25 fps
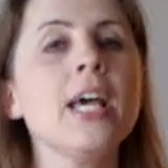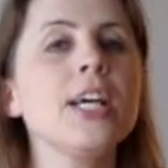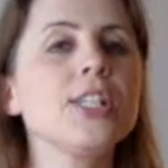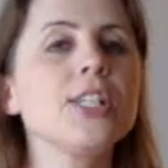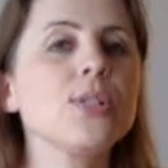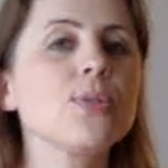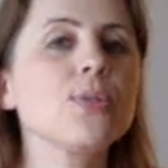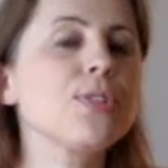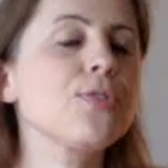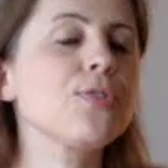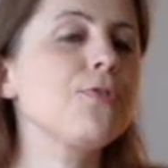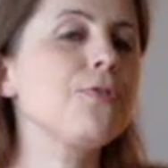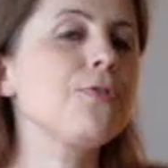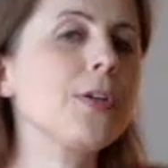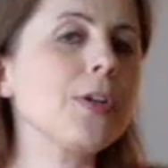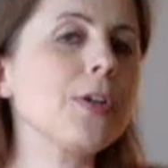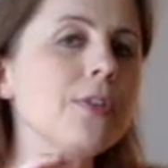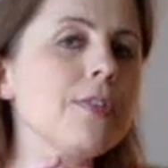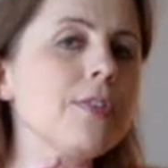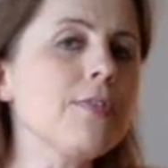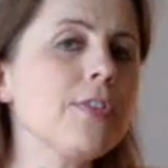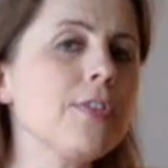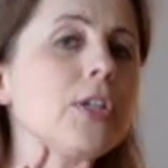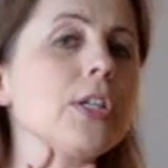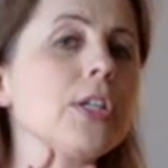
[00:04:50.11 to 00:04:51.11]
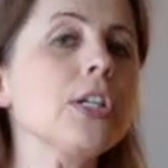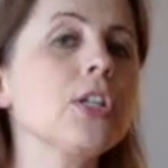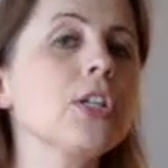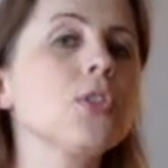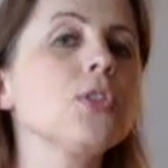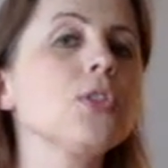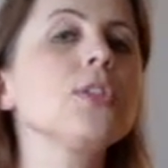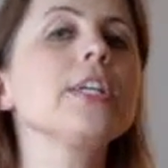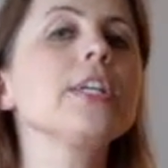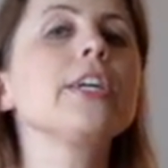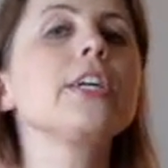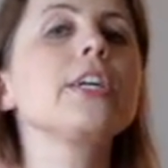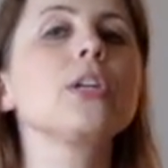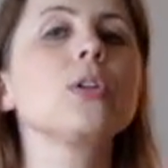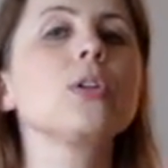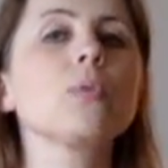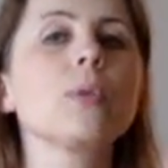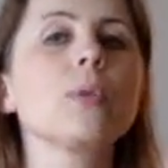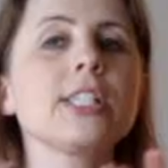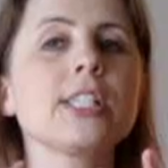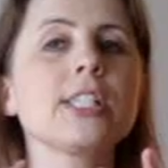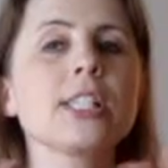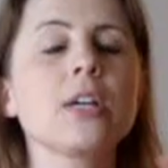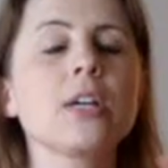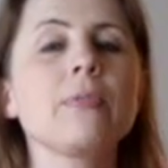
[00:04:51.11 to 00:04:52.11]
So it's very, very clear
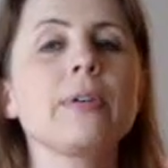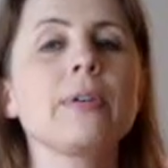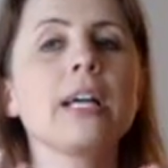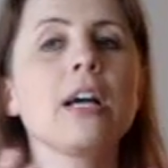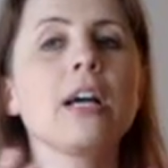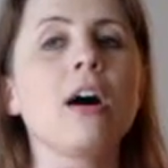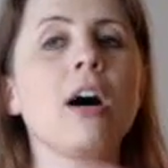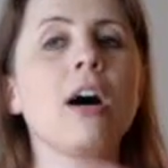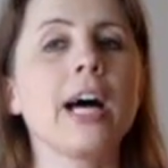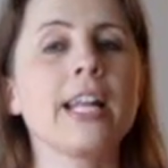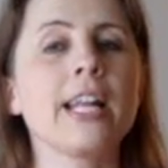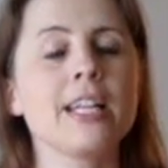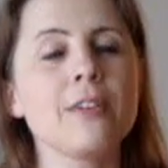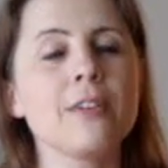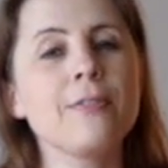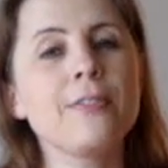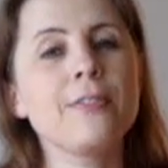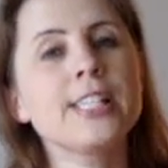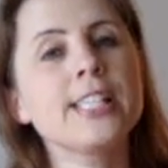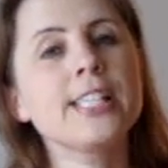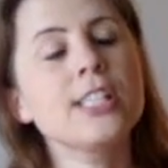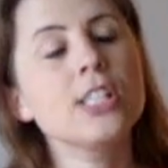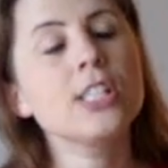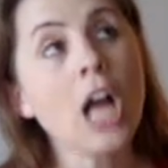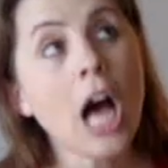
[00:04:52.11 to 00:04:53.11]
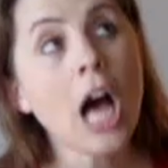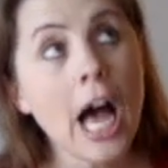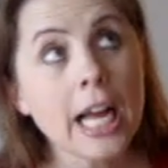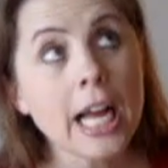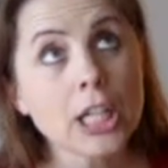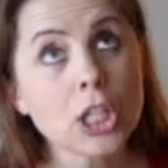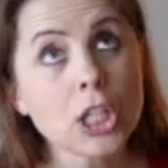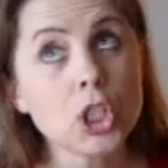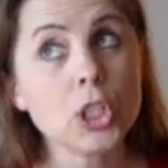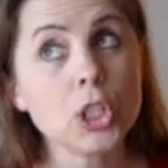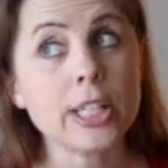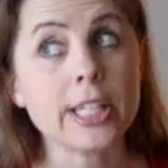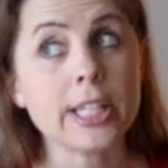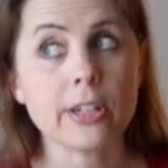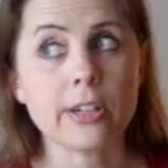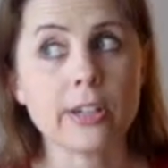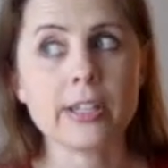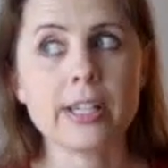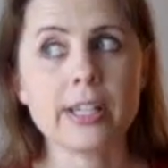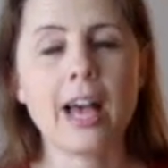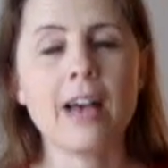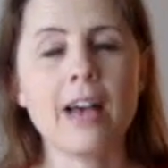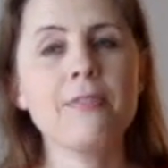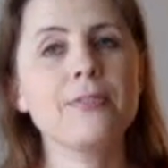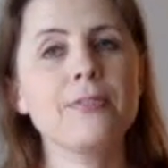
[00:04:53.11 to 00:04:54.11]
what's going on. If it's not clear
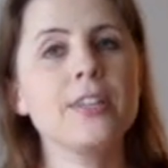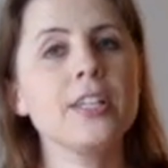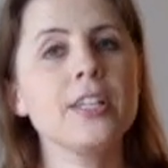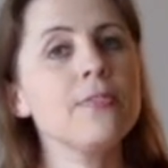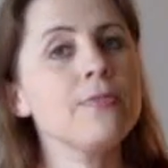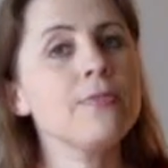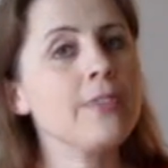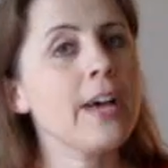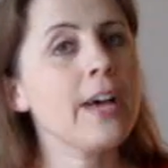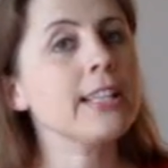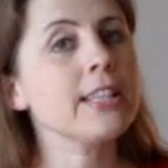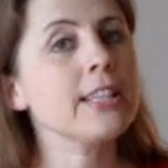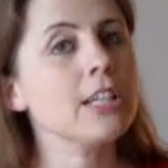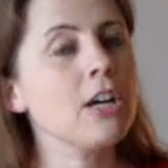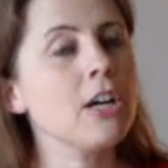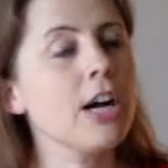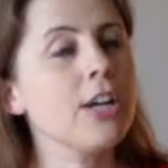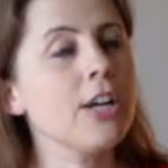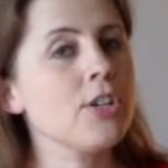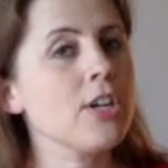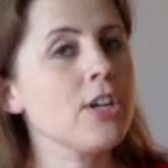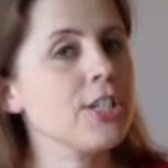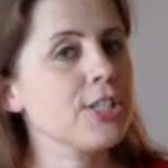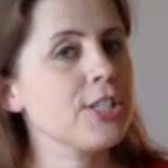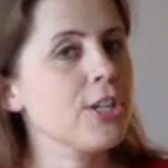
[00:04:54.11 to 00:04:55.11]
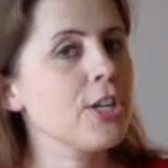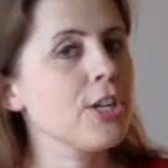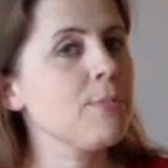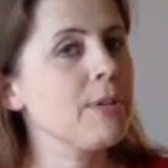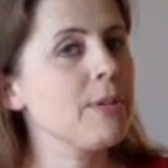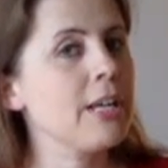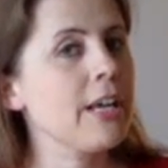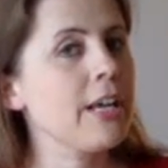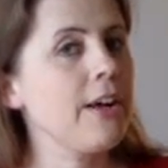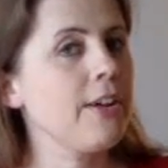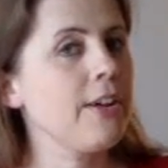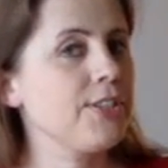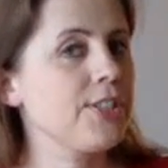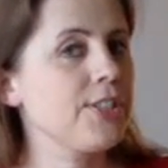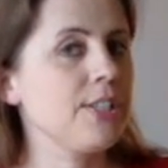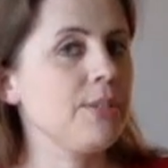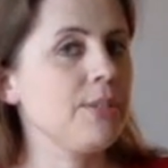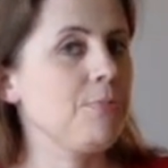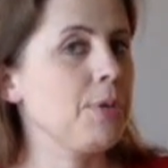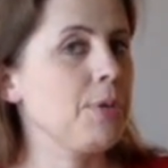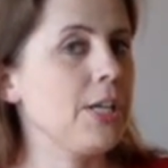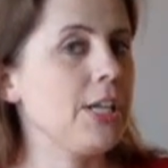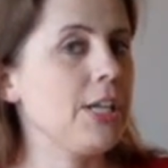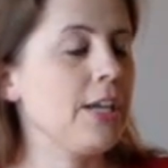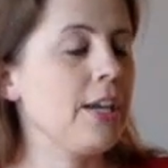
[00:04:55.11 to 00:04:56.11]
enough, then in fact the contract could be held to
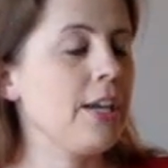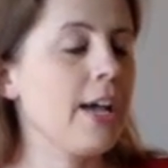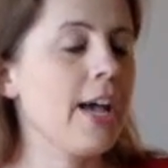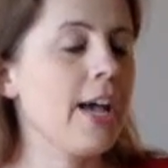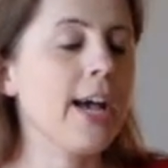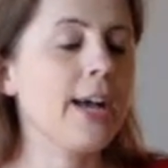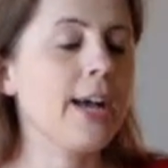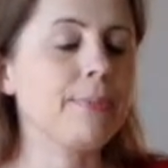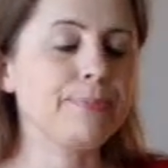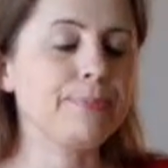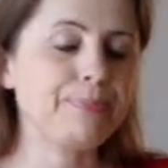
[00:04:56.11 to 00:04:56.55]
be